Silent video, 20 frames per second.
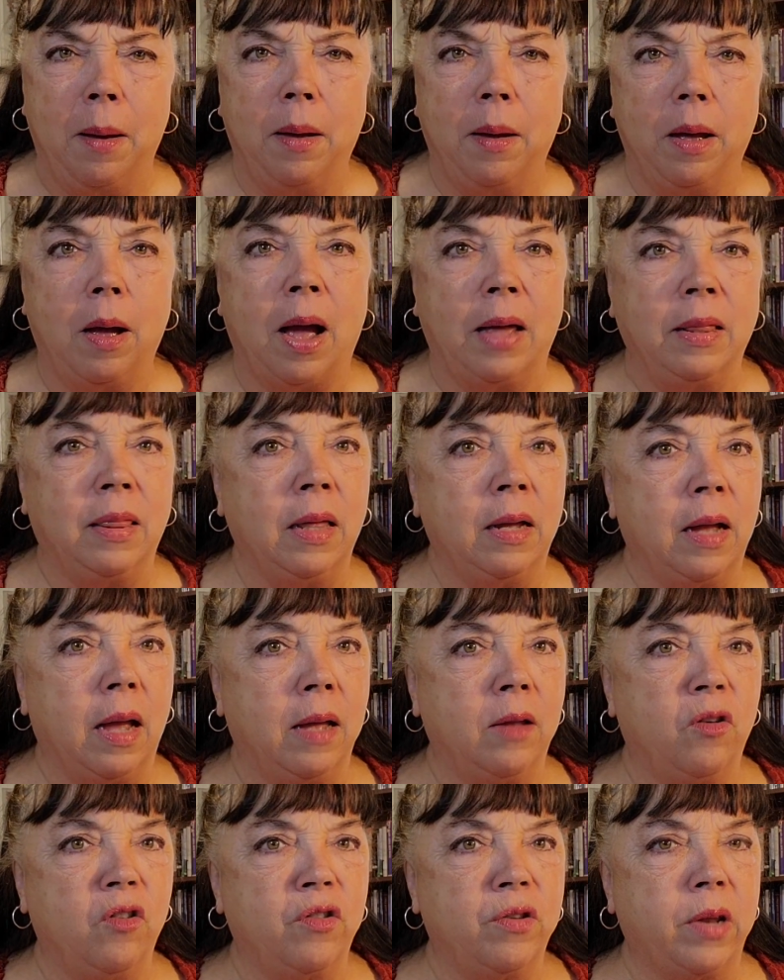I think I
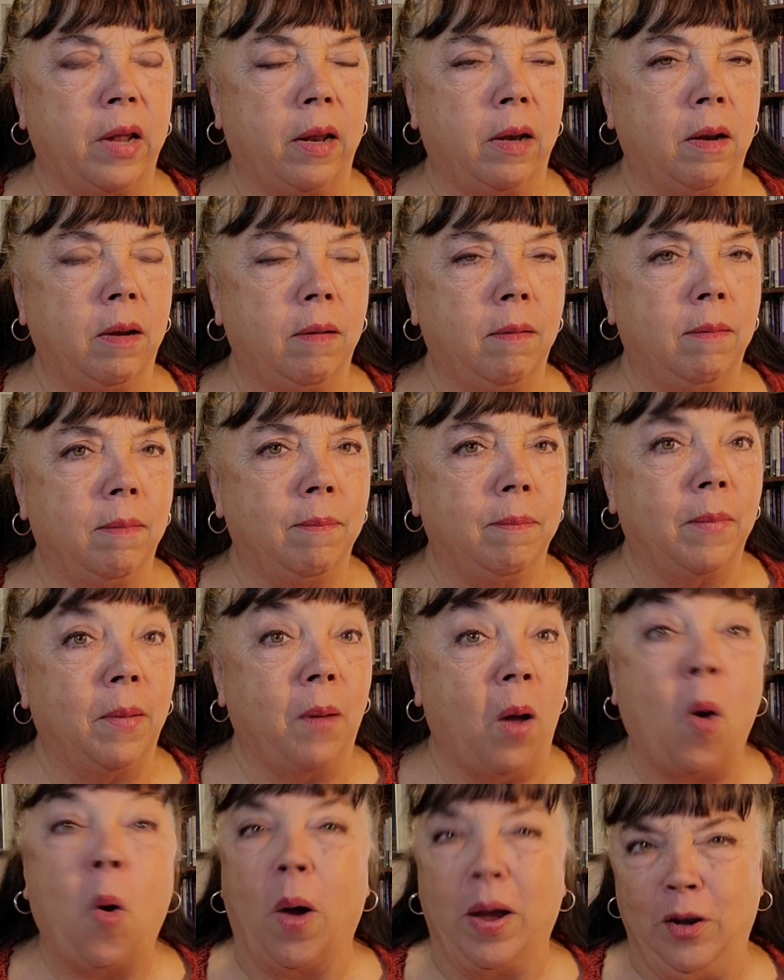understand it.
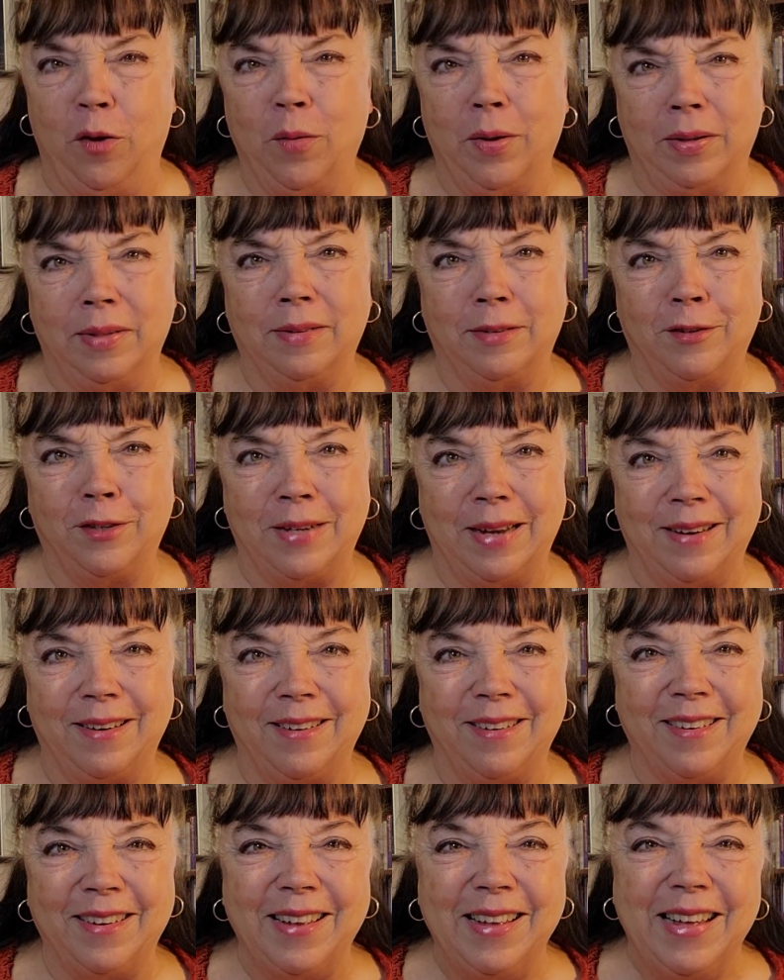Oh, I do understand
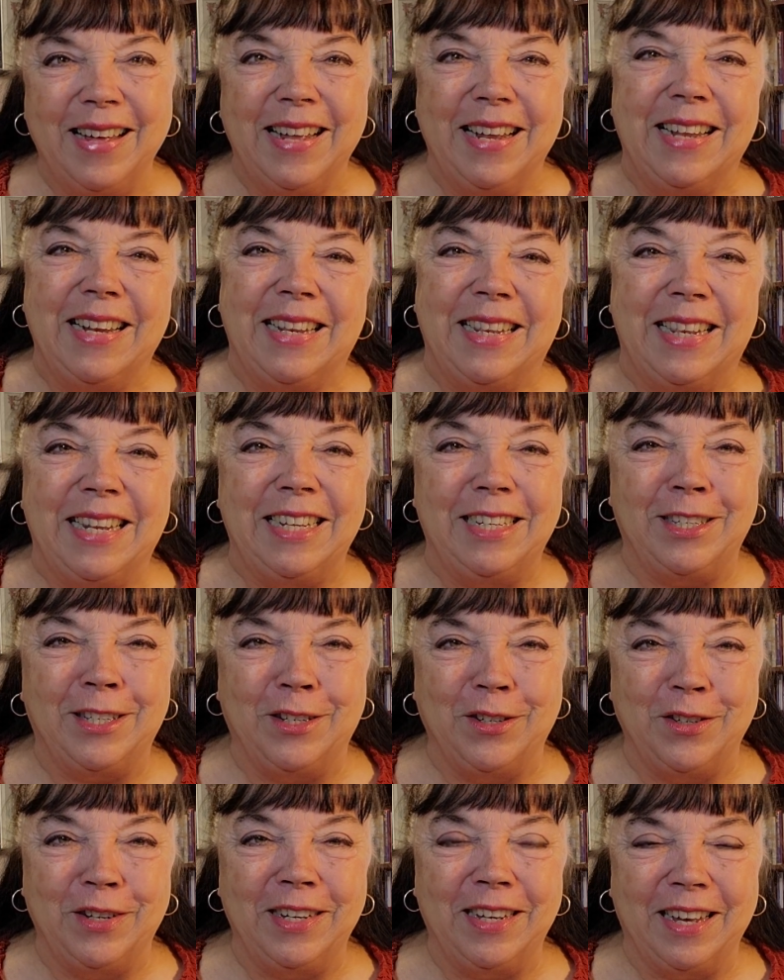it. Let's
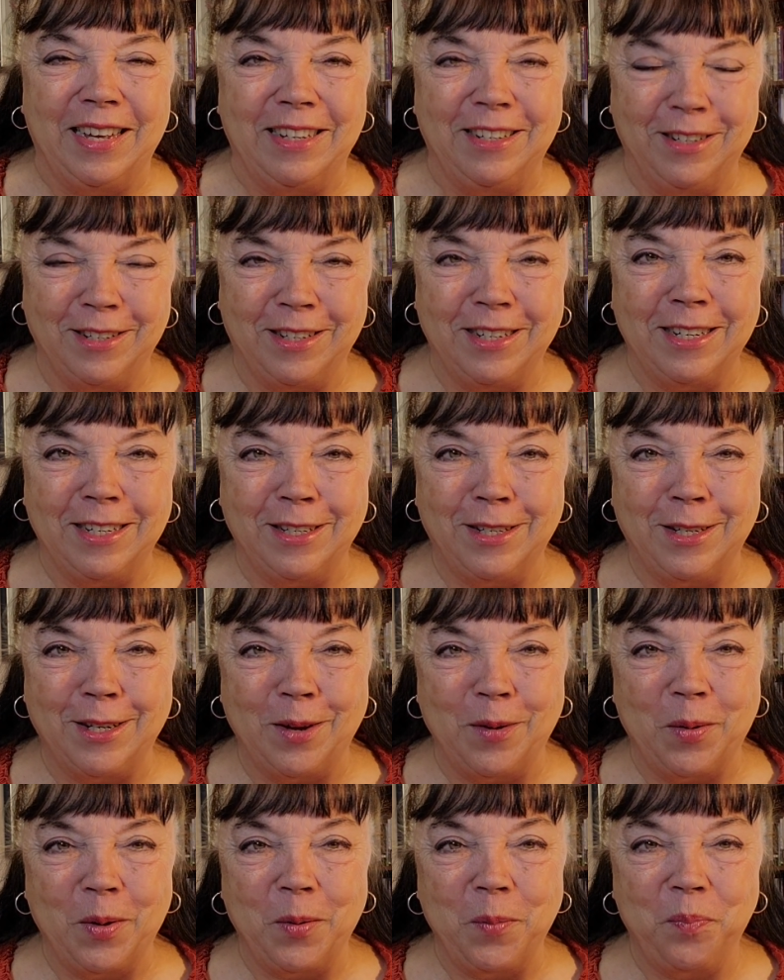do it again, just a little
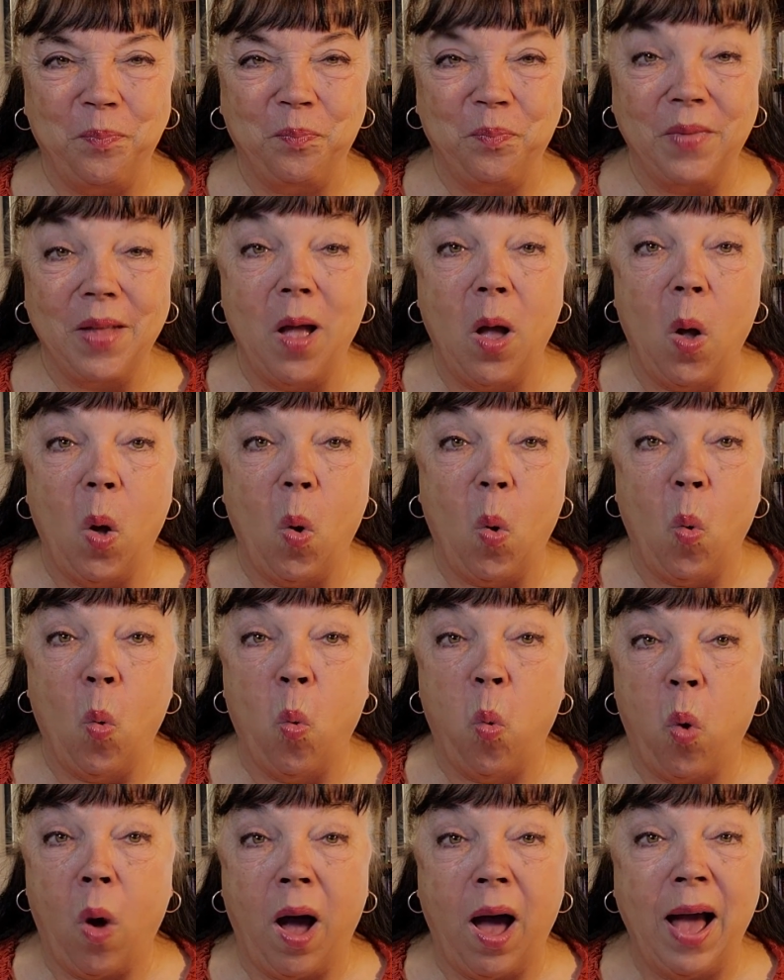slower.
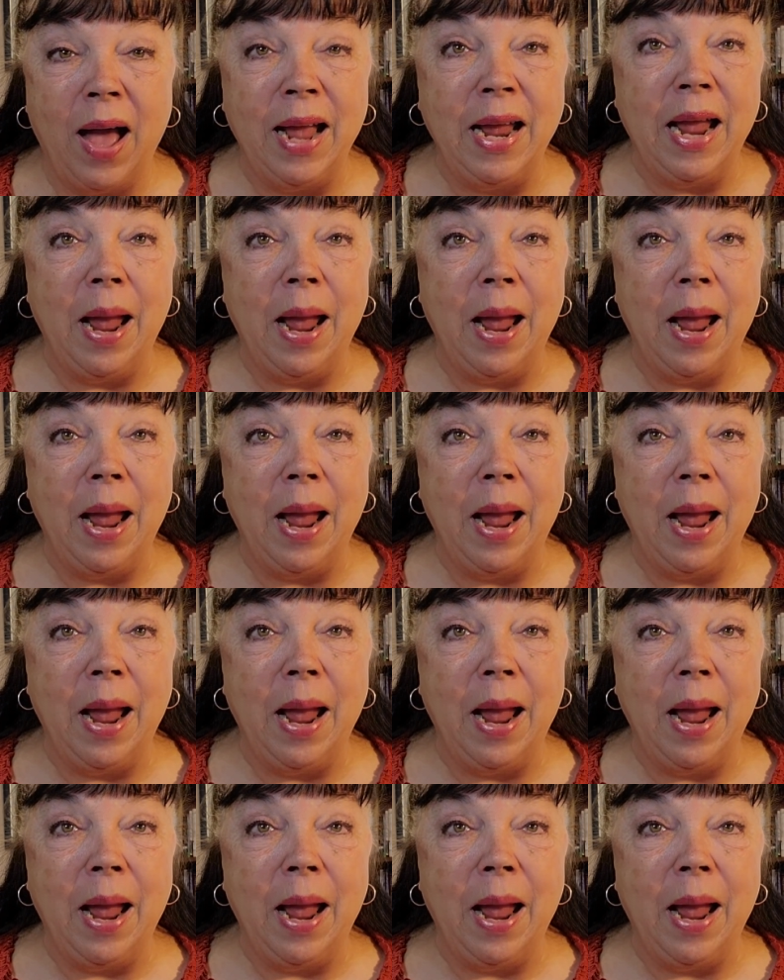Why